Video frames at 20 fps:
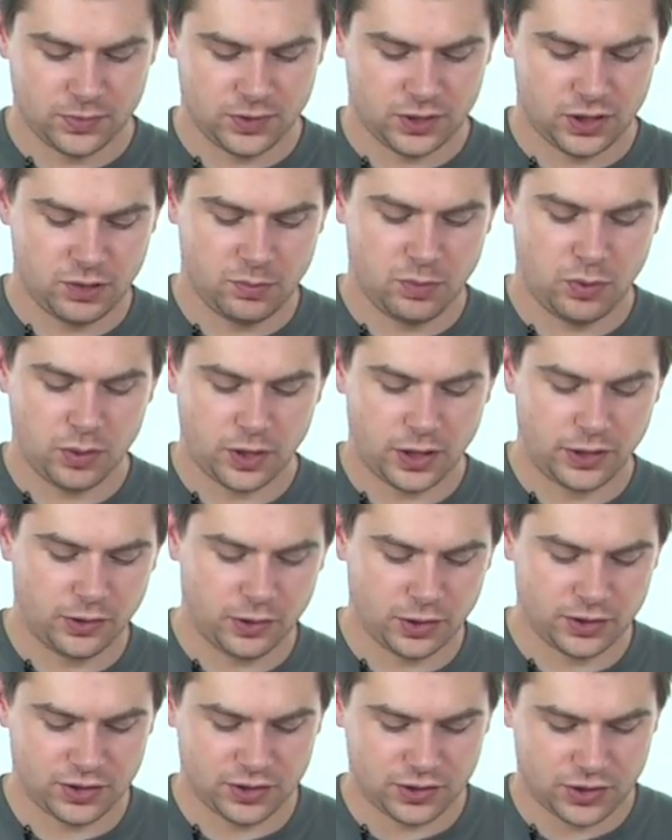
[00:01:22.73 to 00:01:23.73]
so you can pull that
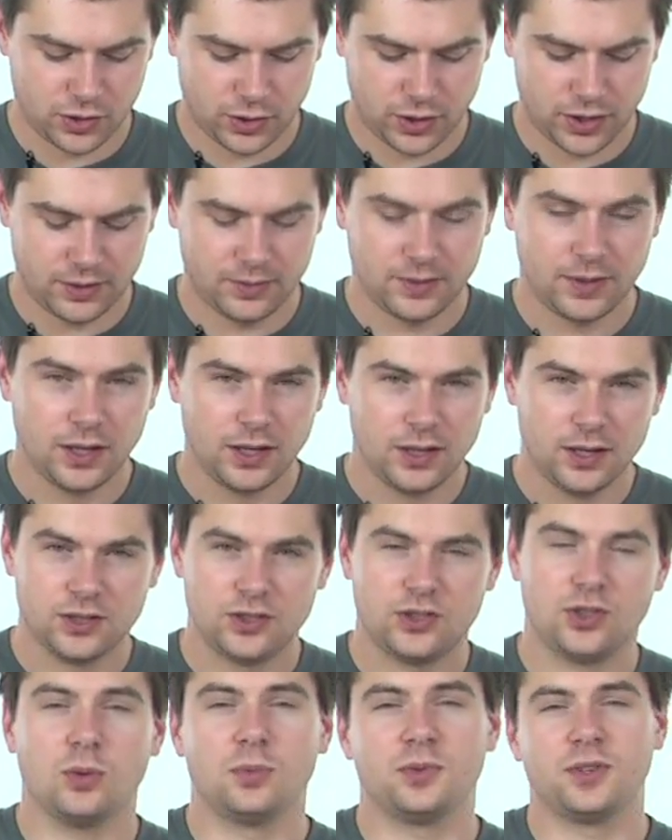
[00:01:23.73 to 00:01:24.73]
nice and tight
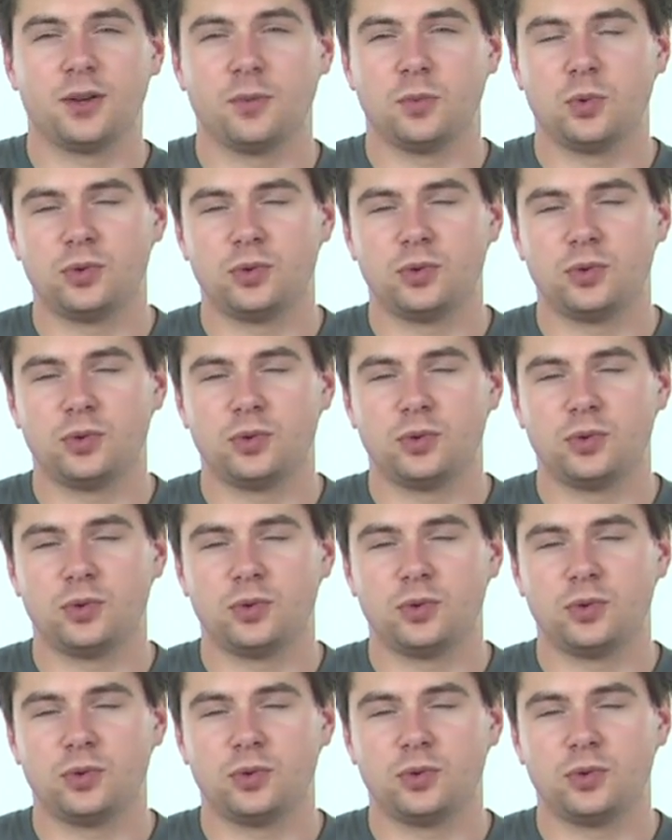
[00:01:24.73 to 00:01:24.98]
stops that